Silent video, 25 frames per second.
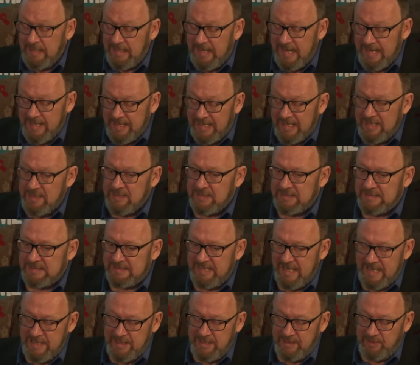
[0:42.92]
and
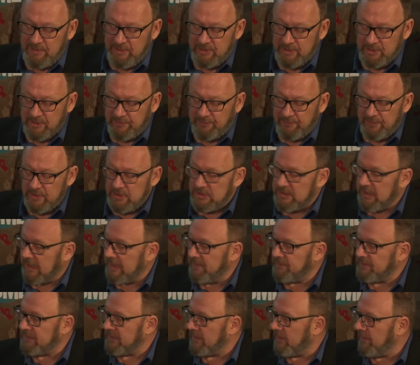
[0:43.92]
understanding the different
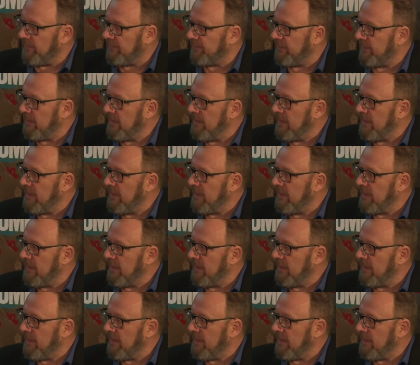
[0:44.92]
types of